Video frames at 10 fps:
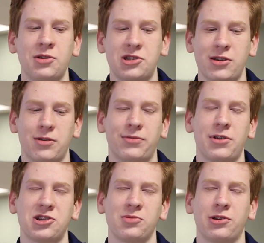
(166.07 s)
I would say to a
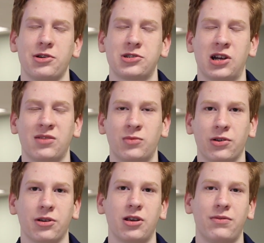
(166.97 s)
freshman or a
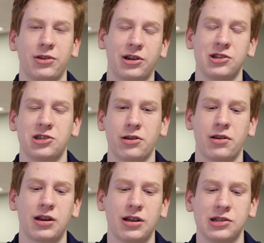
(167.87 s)
sophomore if they're
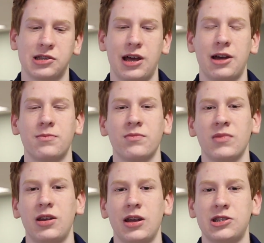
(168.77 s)
considering is that
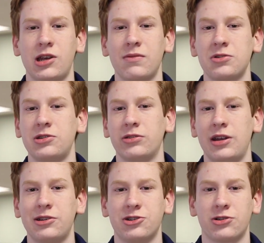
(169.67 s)
it's never too
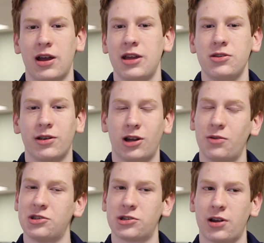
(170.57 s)
late to try it. You can
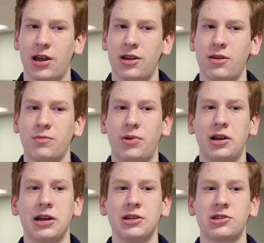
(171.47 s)
always try it,
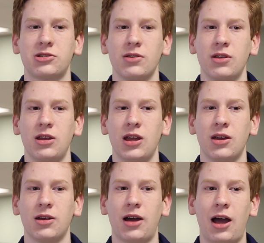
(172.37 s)
but
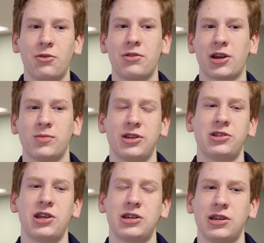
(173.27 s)
yeah, I would recommend
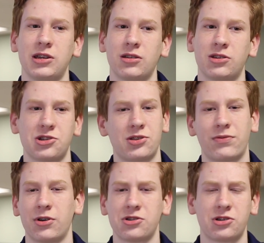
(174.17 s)
taking just the
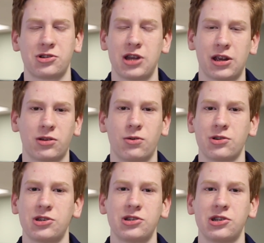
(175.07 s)
first or second
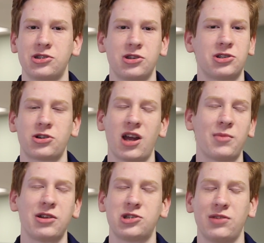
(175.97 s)
courses. Just, just try them
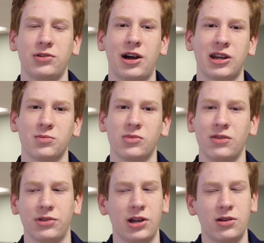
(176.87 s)
out, see if you like them.
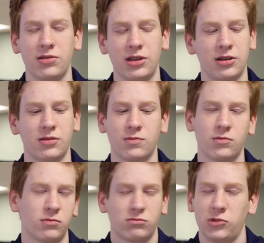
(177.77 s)
If you don't, then
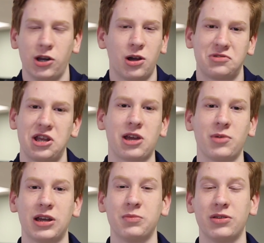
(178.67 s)
you don't have to take them
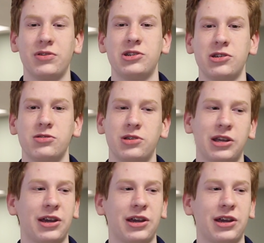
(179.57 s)
again. But if you do, you can